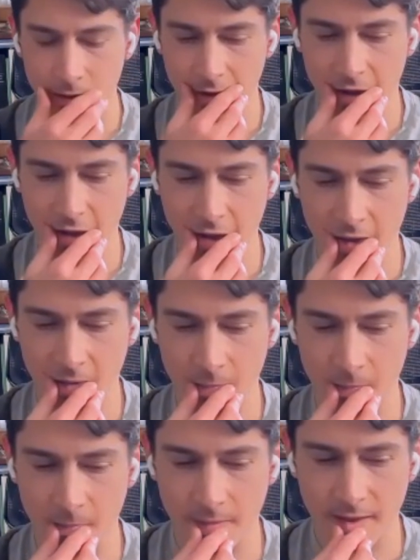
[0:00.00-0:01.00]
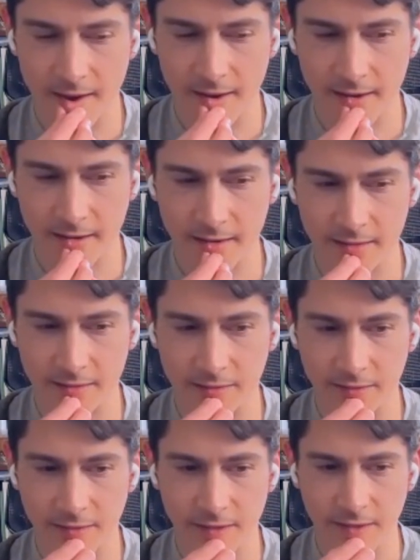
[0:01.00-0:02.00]
And
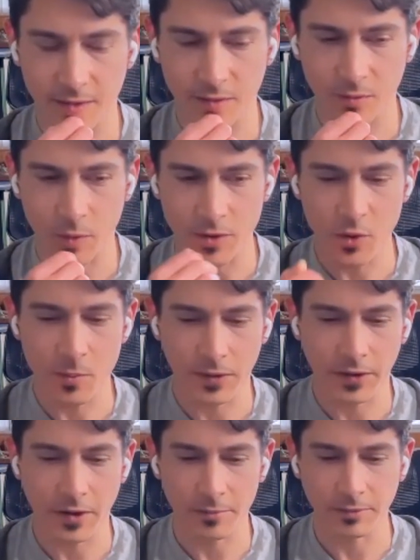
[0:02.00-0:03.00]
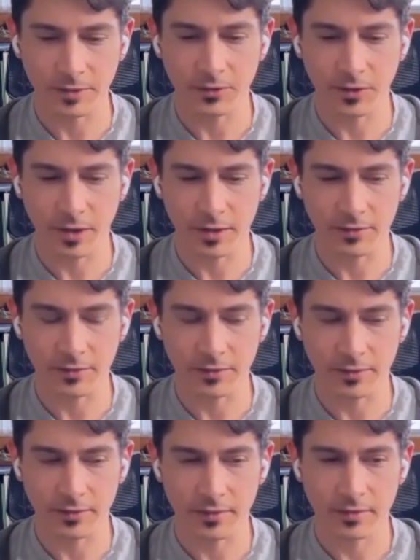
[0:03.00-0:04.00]
when you become literate,
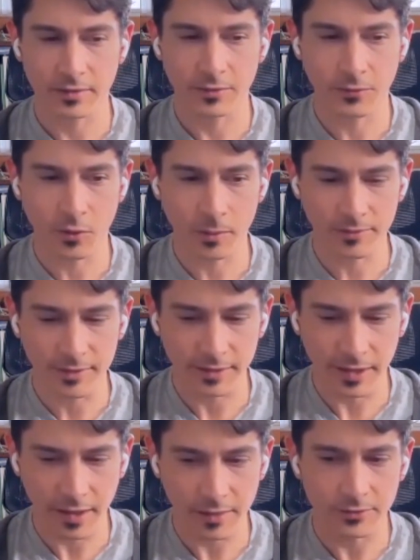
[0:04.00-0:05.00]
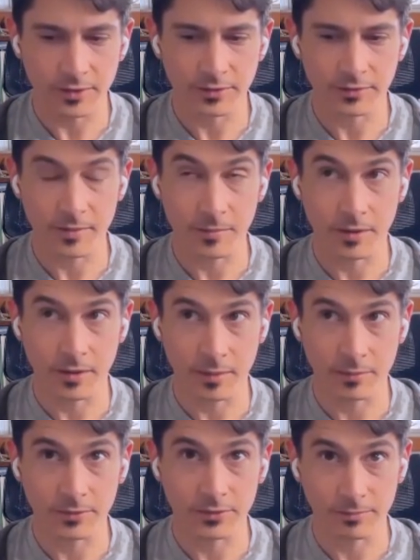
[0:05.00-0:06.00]
the form of intelligence that
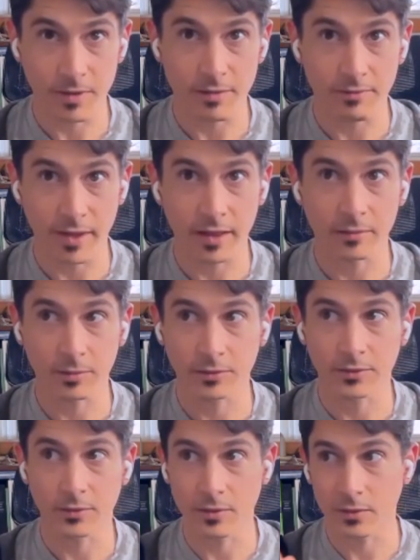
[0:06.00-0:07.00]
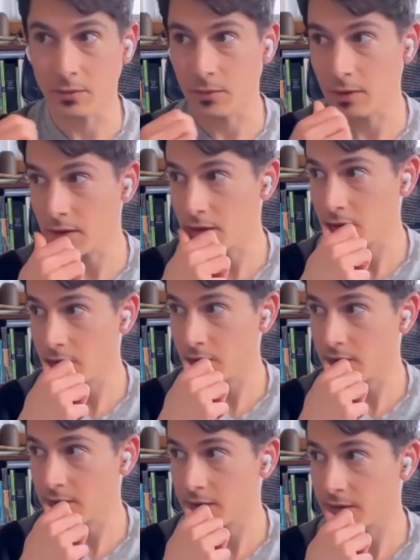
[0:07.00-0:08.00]
becomes available to you
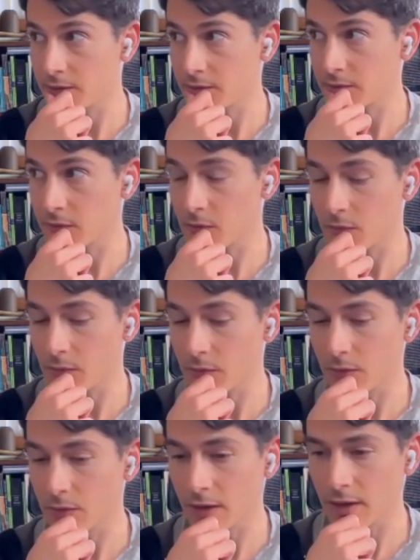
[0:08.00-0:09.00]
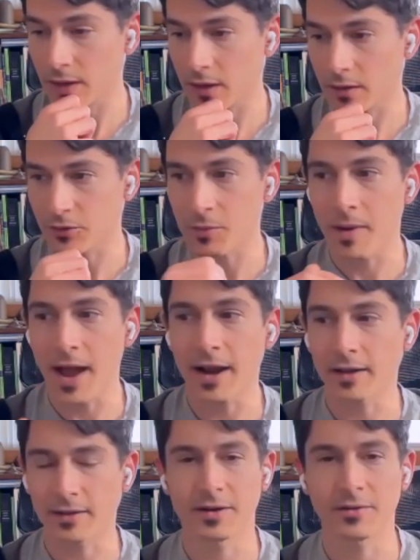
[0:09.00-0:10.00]
is
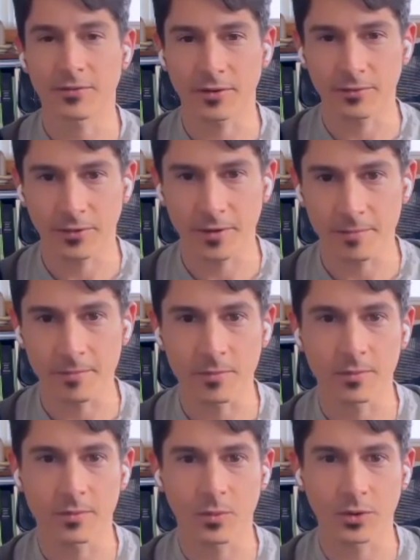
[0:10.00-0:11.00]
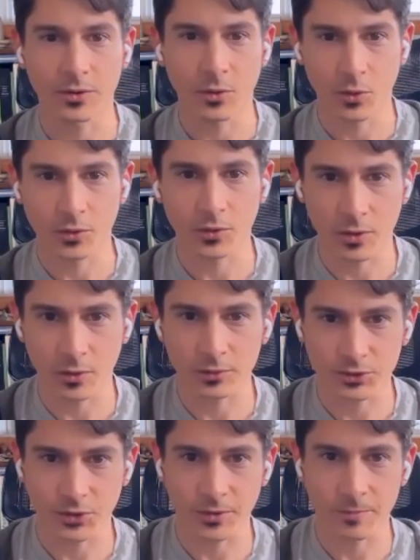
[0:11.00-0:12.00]
dramatically different from what an oral
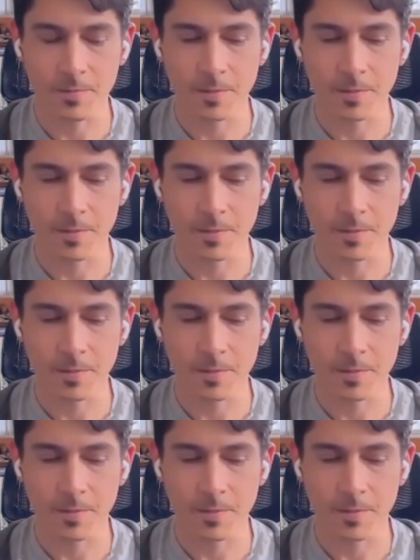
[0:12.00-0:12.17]
culture